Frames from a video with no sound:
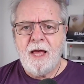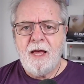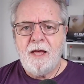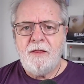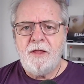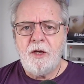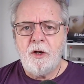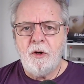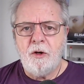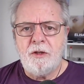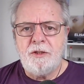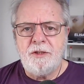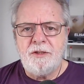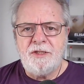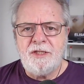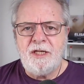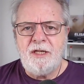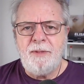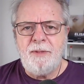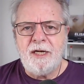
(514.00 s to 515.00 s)
The
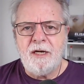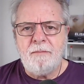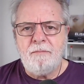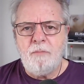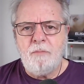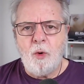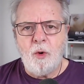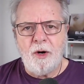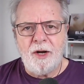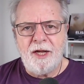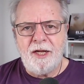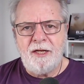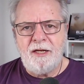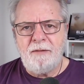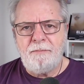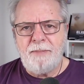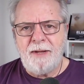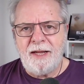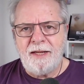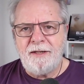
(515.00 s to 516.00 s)
urgency to become more
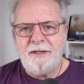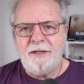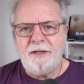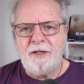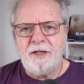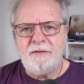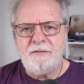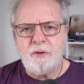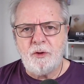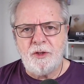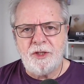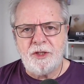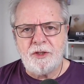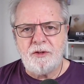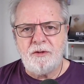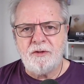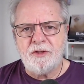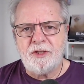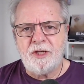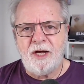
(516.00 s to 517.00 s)
independent of
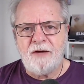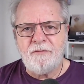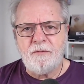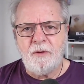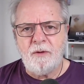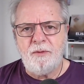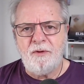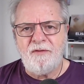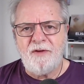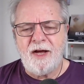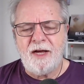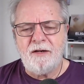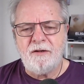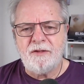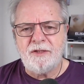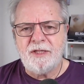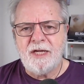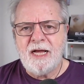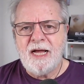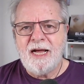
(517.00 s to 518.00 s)
traditional software
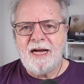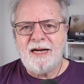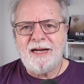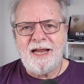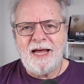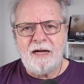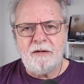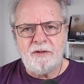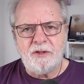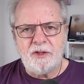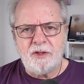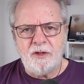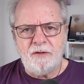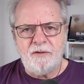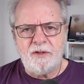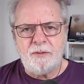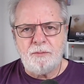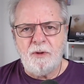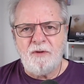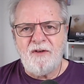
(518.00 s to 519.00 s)
providers, cloud
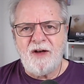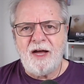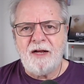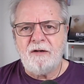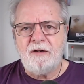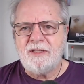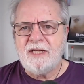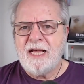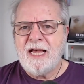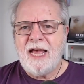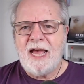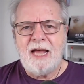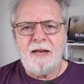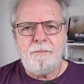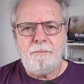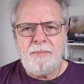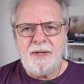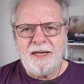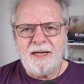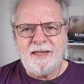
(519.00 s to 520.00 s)
service providers,
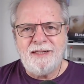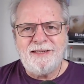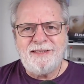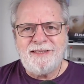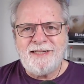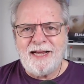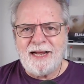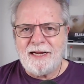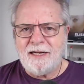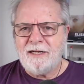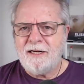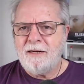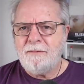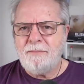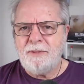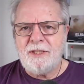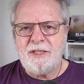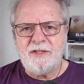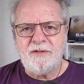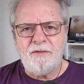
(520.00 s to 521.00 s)
and big tech
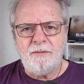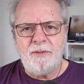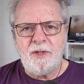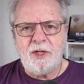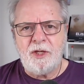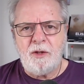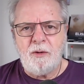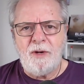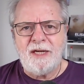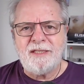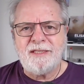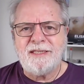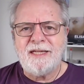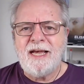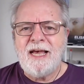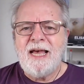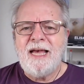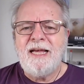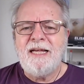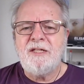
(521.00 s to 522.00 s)
companies from the U.S.
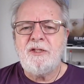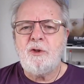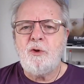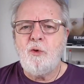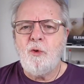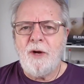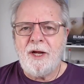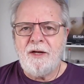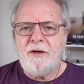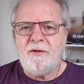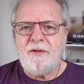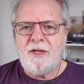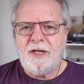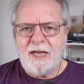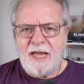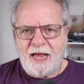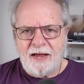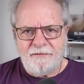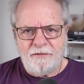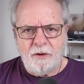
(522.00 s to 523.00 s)
is greater than
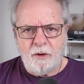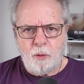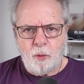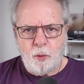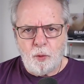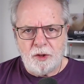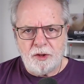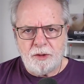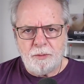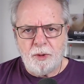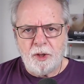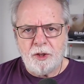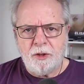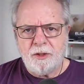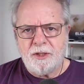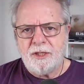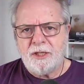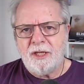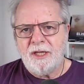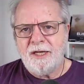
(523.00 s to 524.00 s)
ever, Wildberger
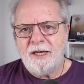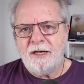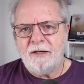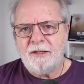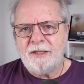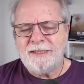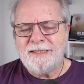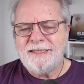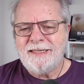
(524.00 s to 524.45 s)
declared.